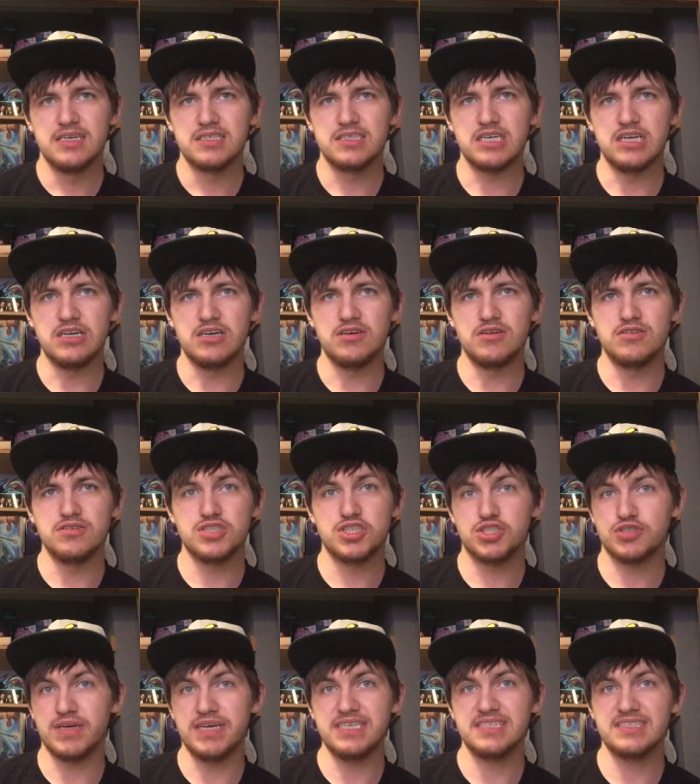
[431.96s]
So
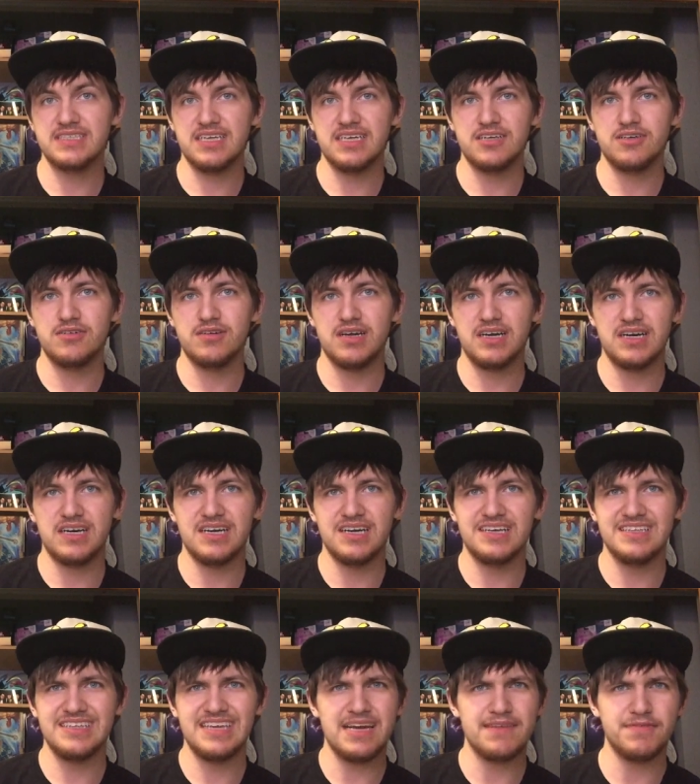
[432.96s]
strengths
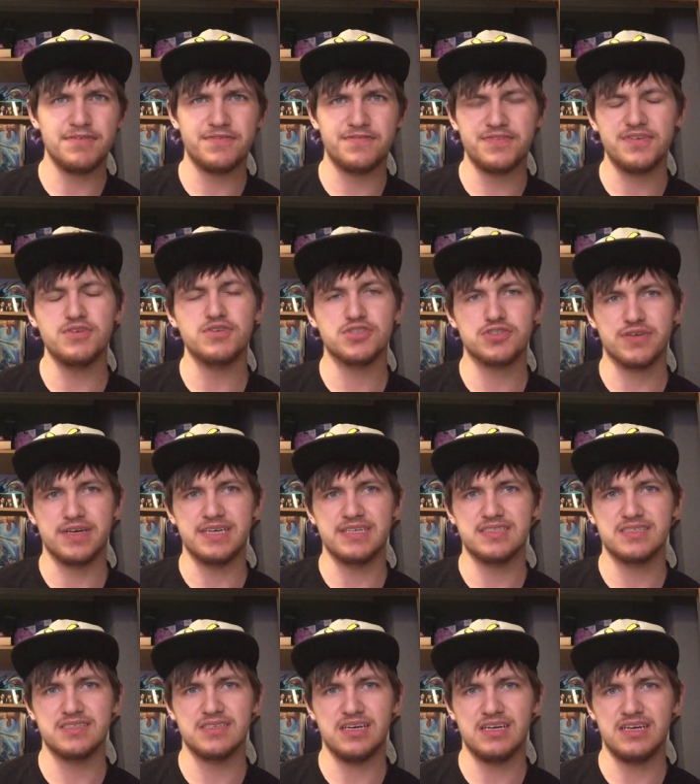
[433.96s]
now, they have a few
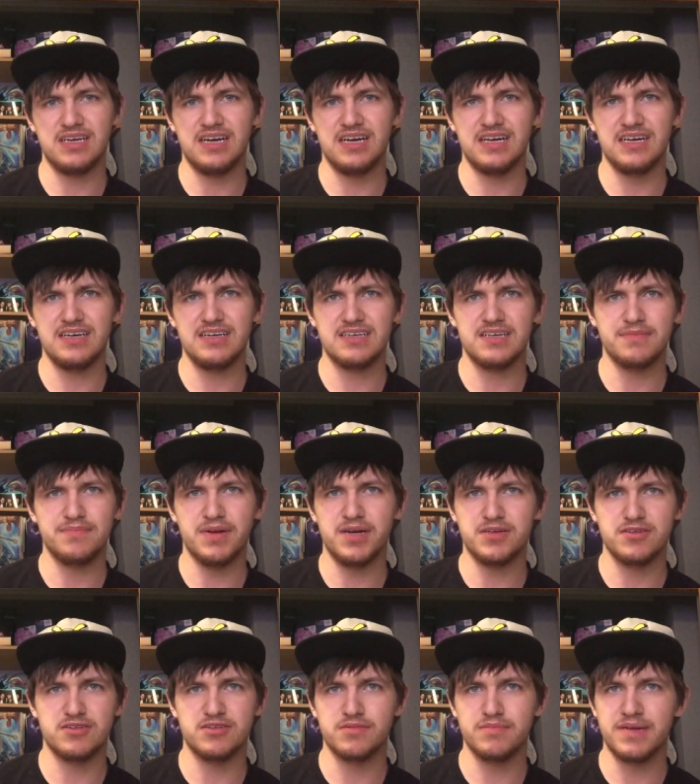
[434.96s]
strengths
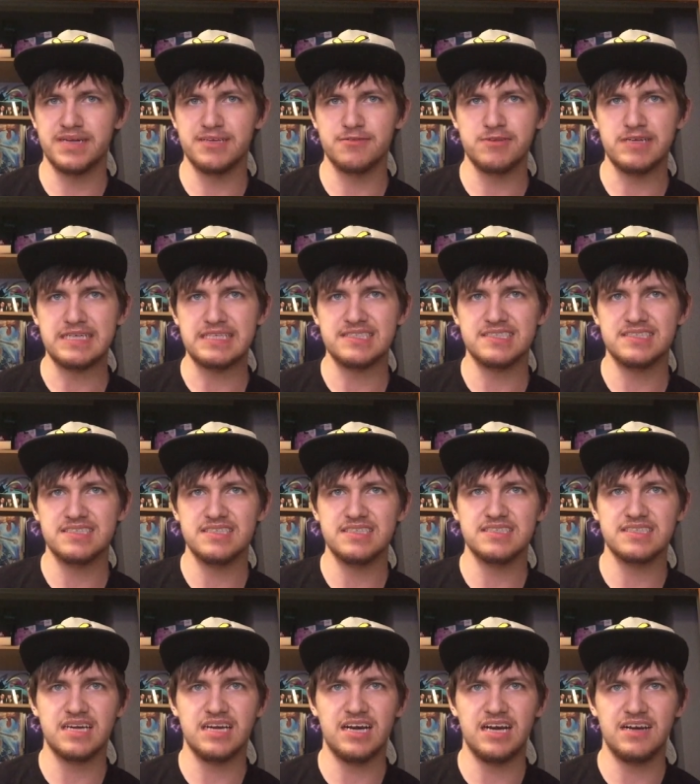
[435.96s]
compared to their many
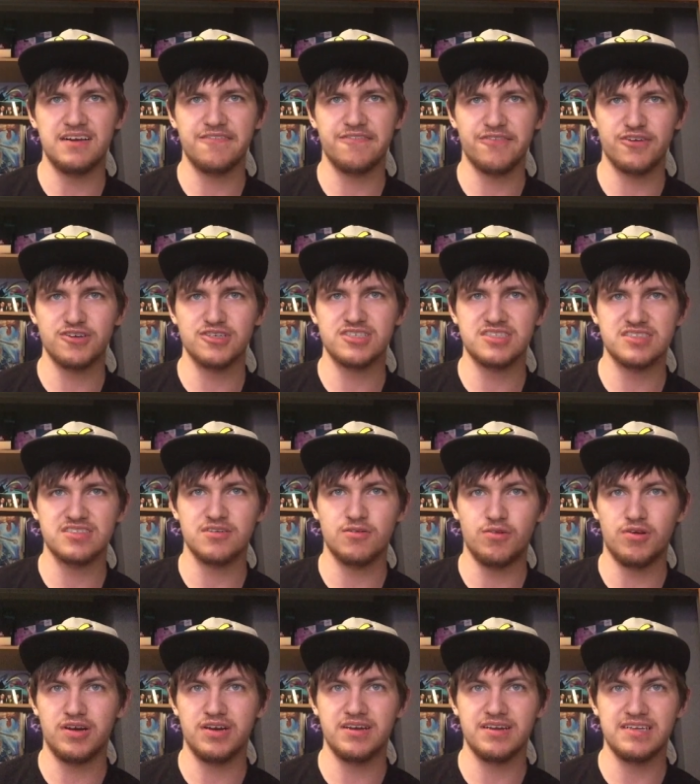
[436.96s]
weaknesses. First
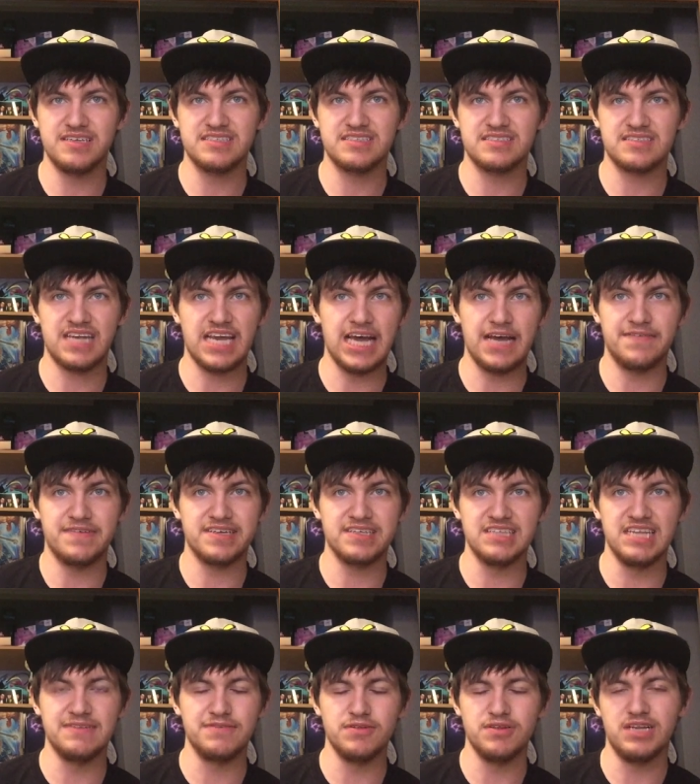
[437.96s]
one is
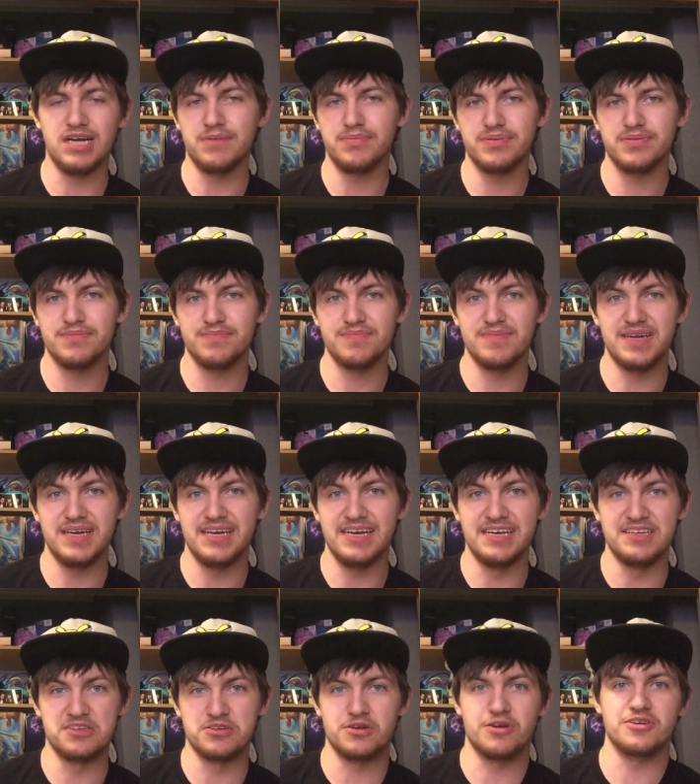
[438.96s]
having level up
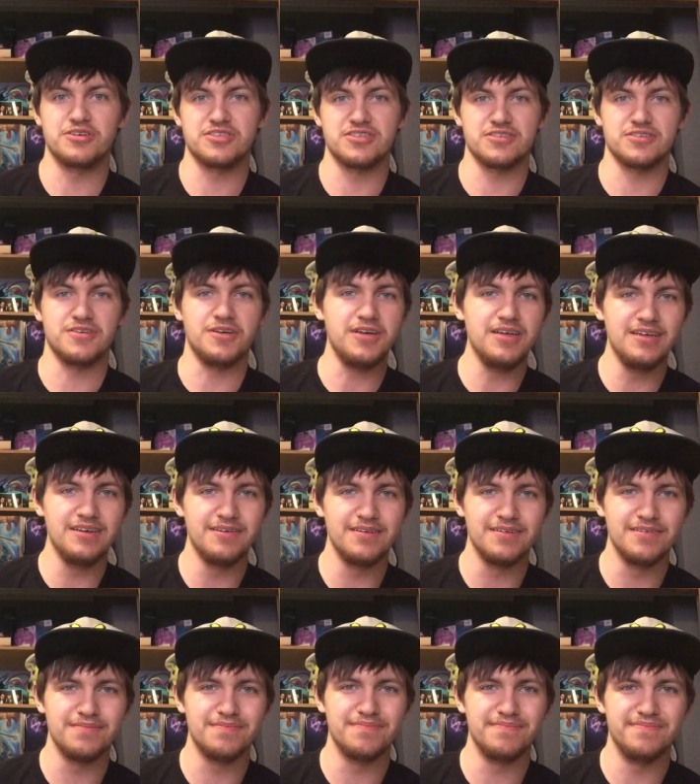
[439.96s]
in their arsenal.
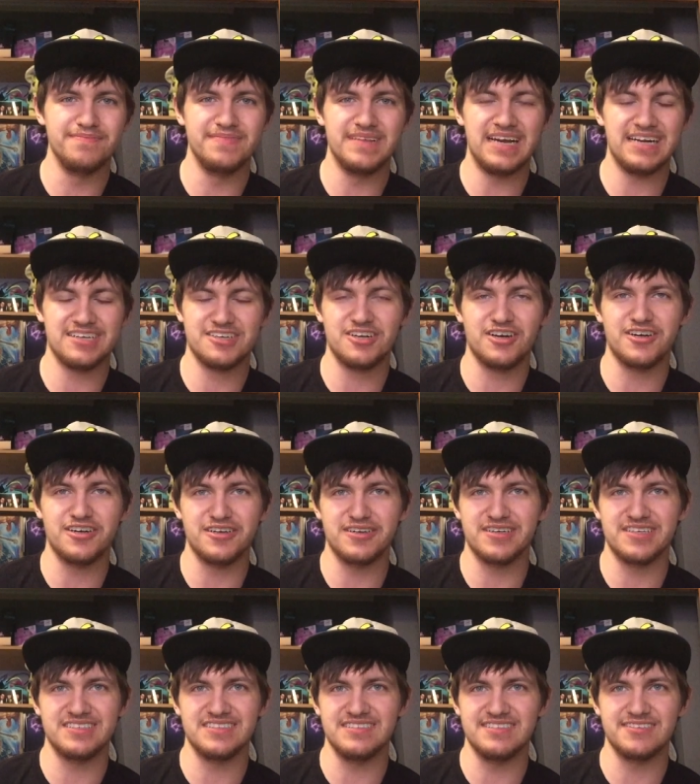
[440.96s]
That
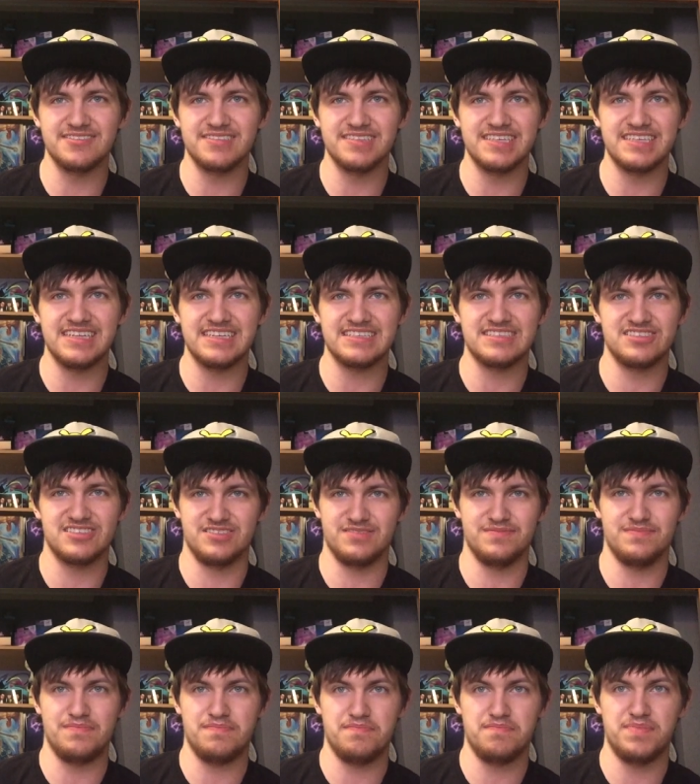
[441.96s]
card is literally like
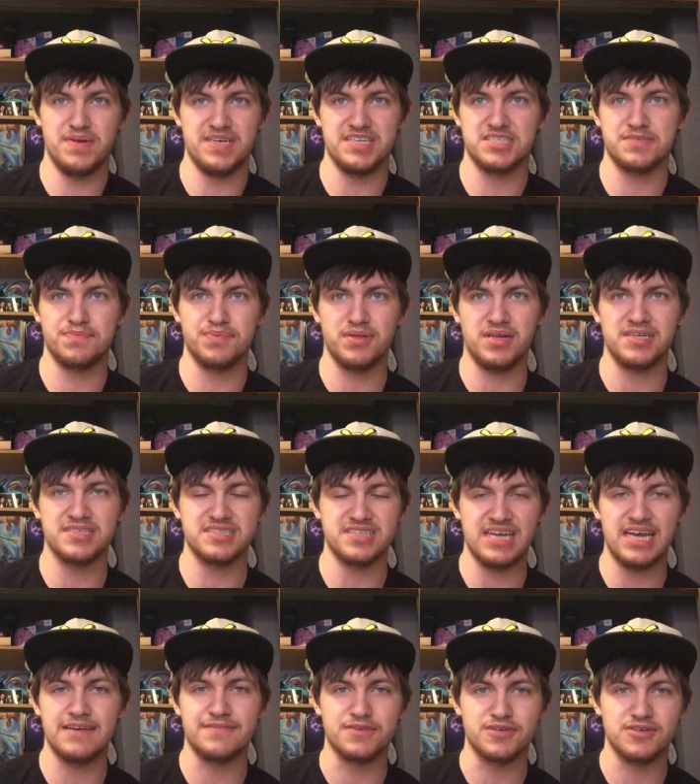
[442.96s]
their biggest plus
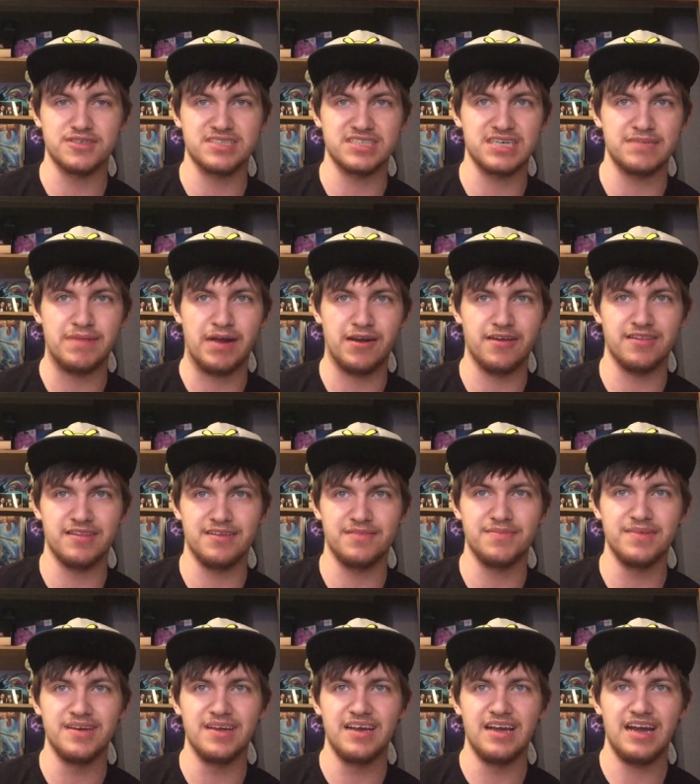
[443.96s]
ever to come out of them,